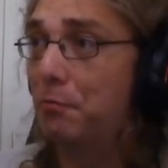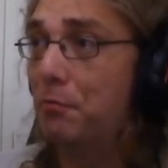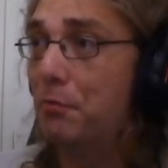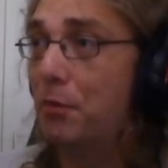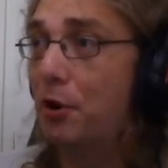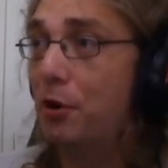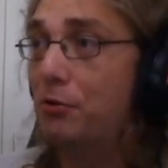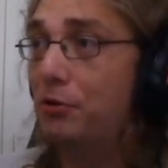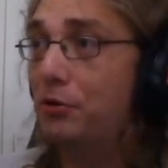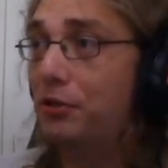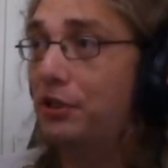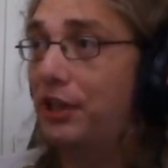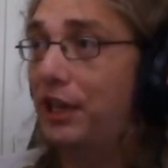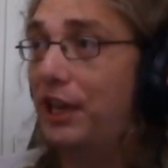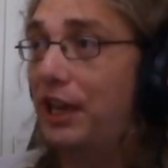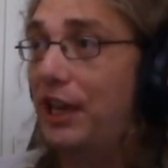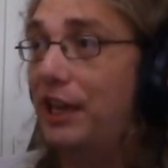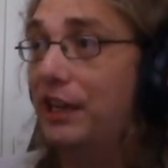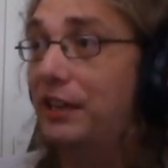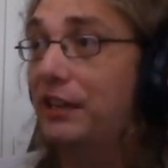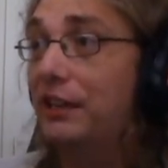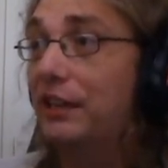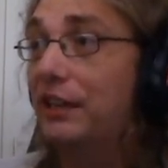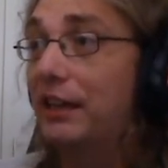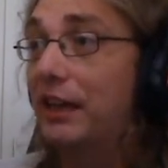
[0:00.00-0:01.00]
most
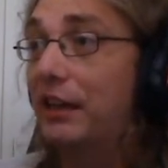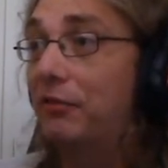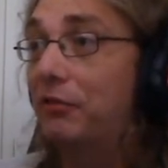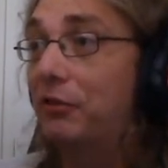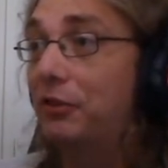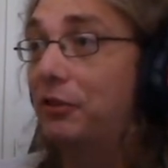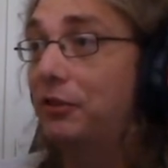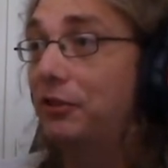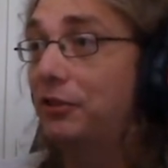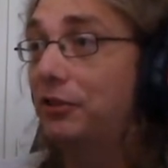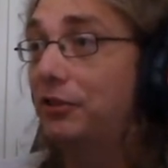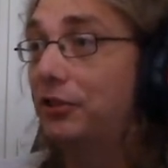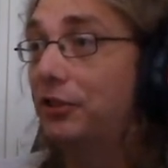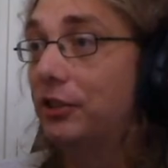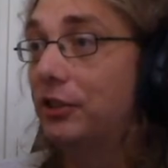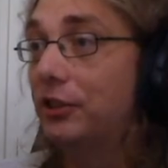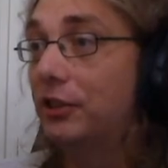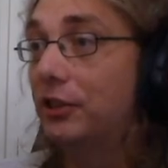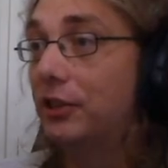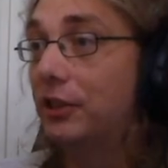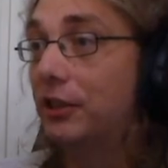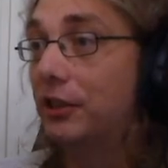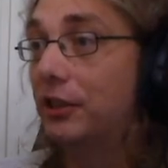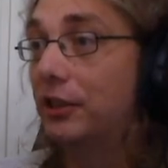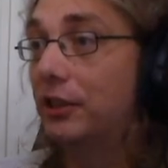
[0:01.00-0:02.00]
hated levels
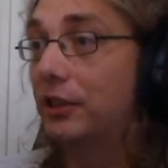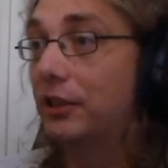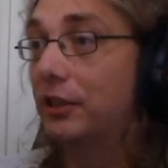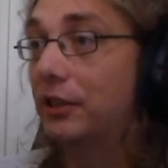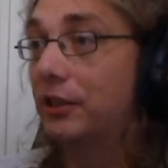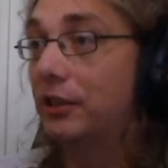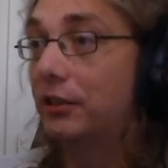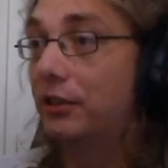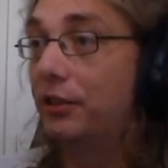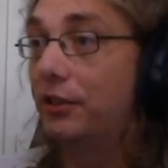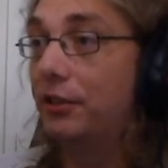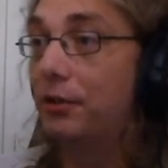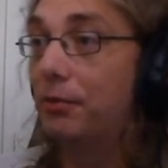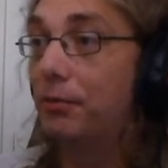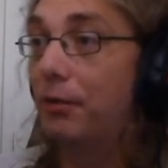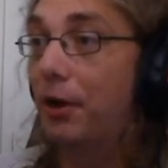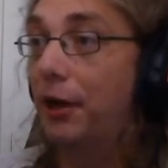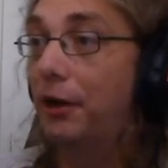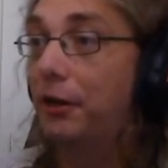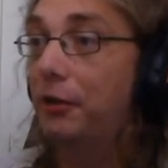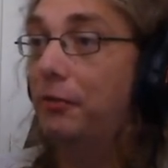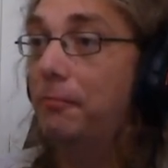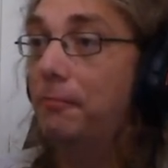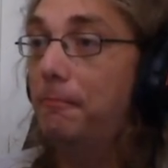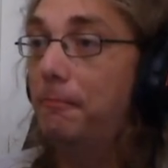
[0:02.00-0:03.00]
in the
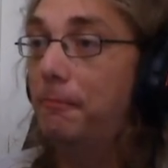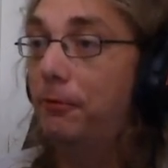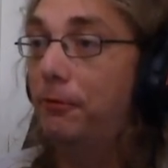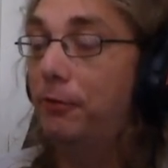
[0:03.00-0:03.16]
run